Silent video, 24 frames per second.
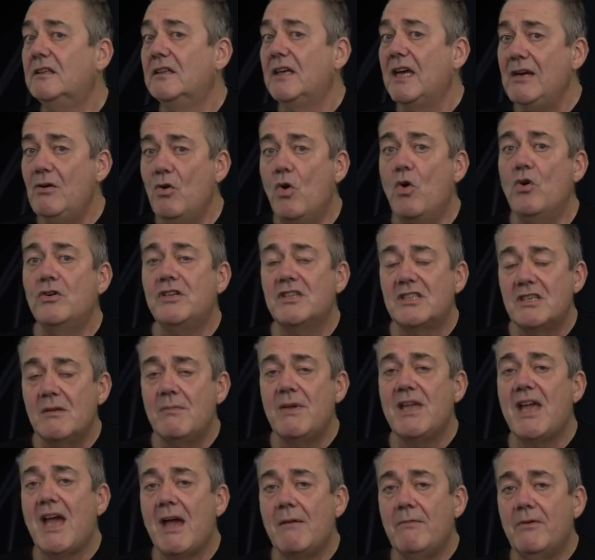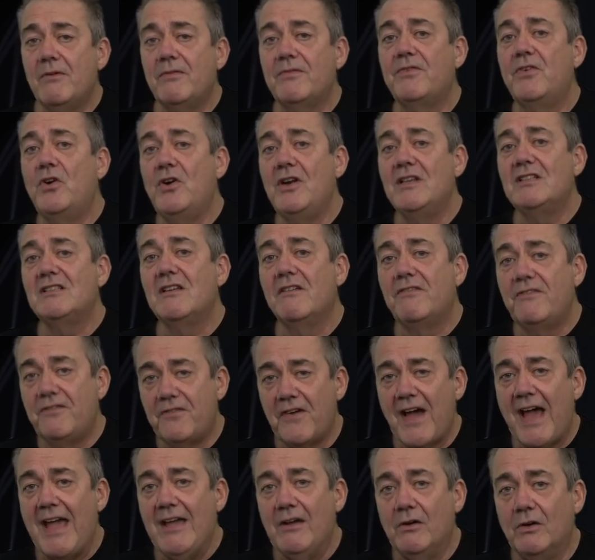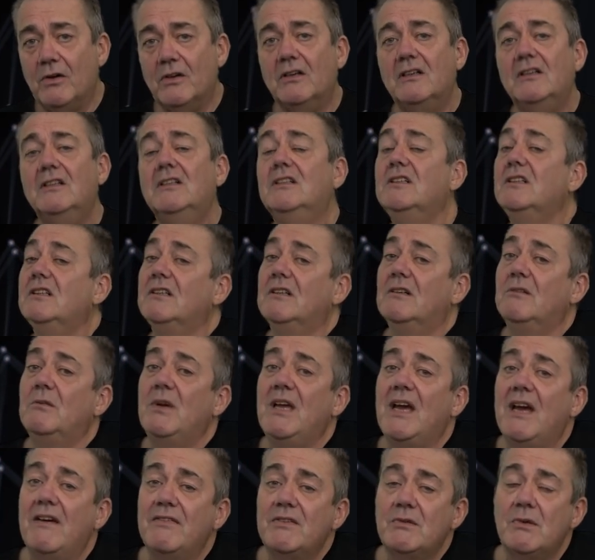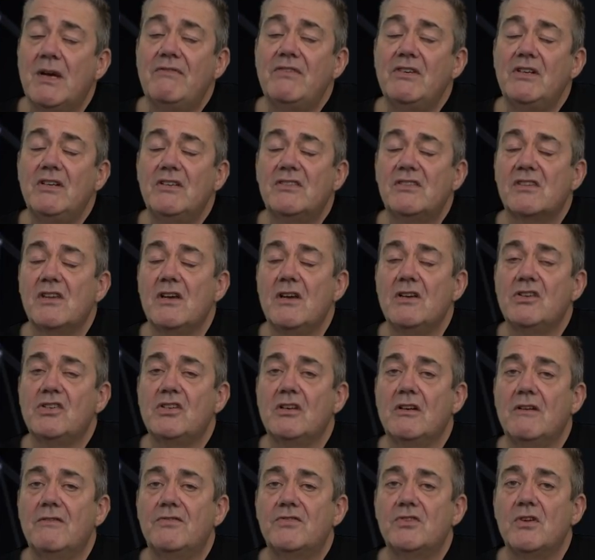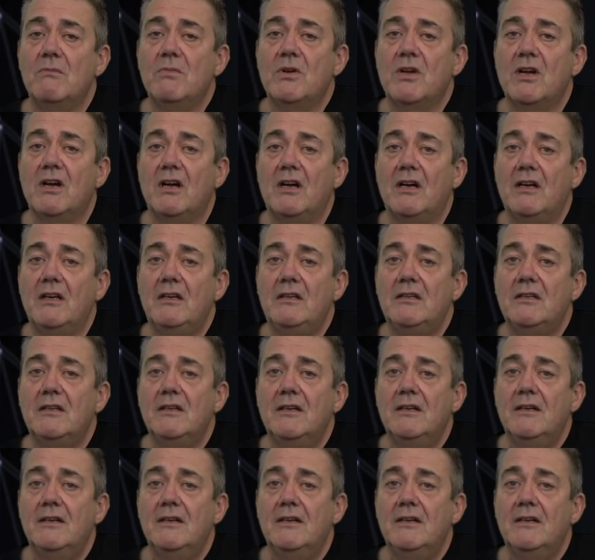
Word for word: In order to be able for it to fail we have to have an assertion of some kind.